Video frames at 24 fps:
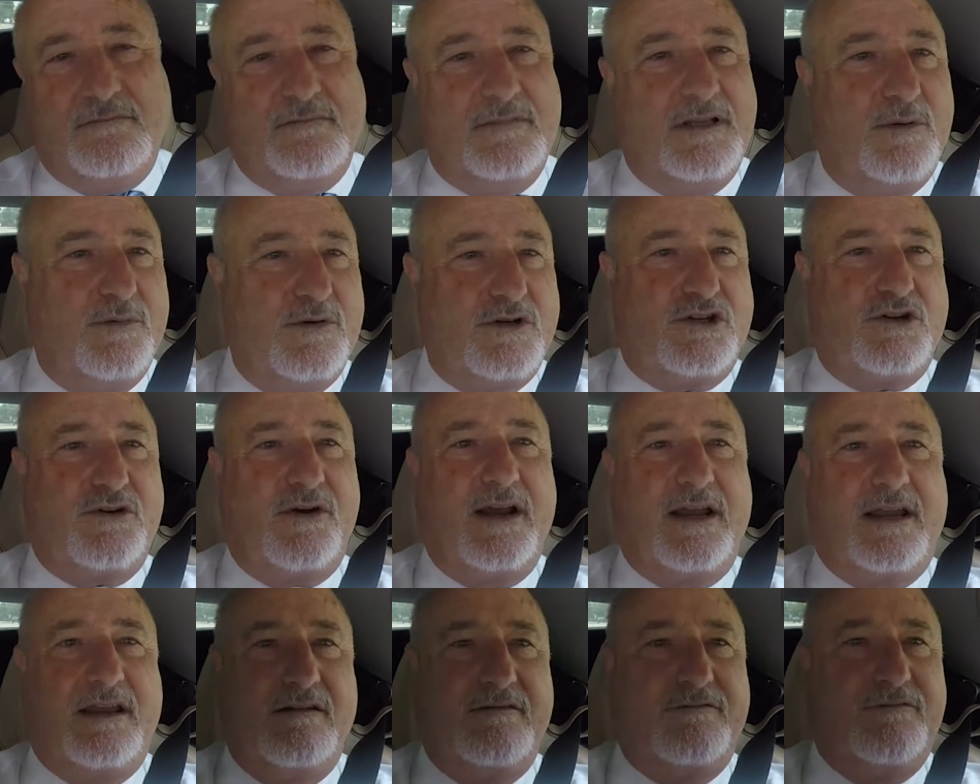They were
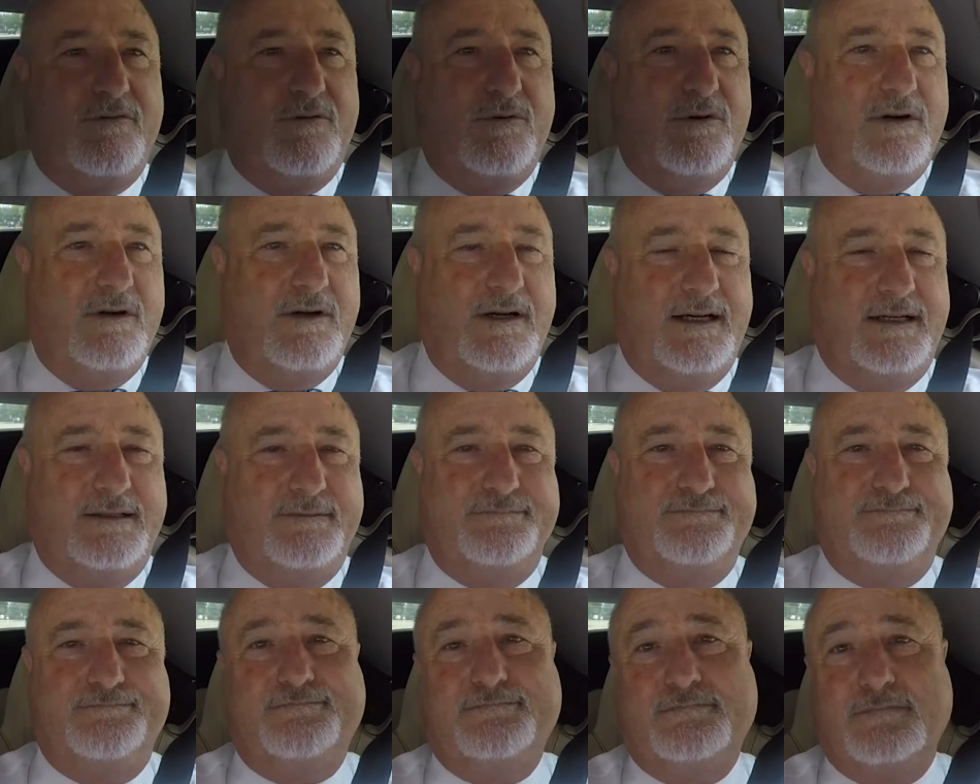striking for uh,
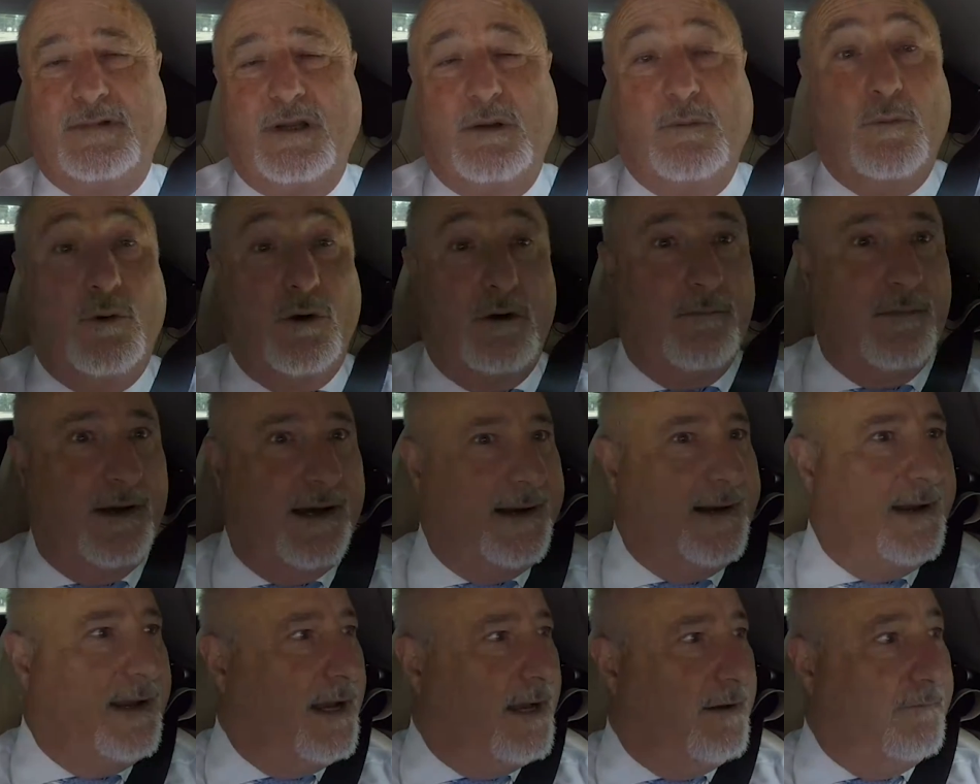more
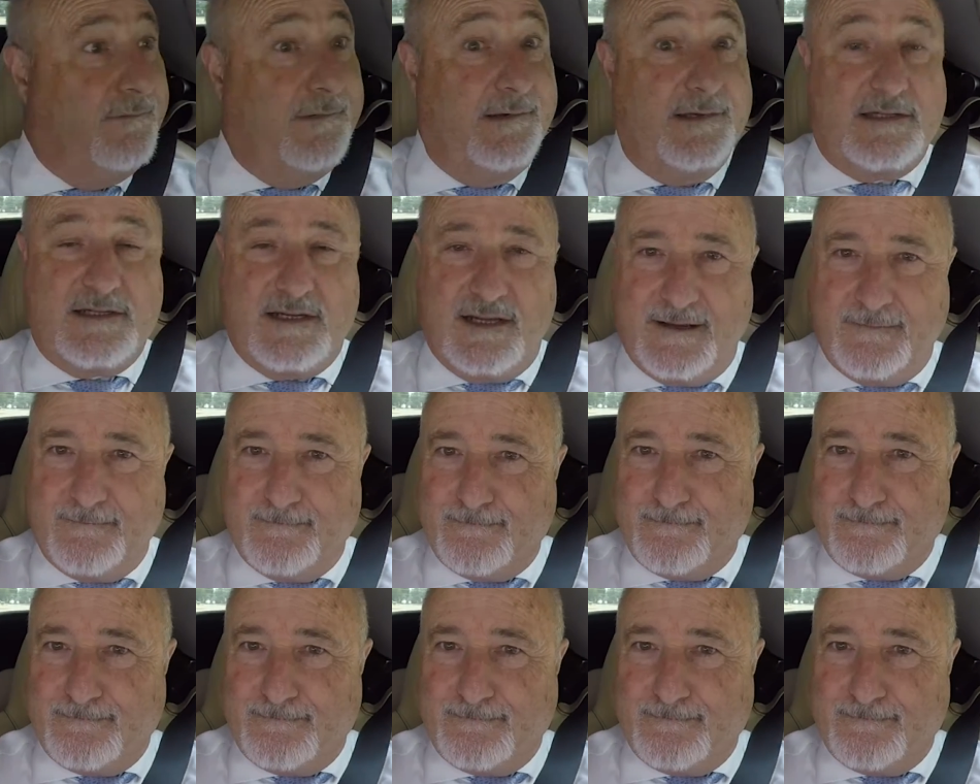money, obviously.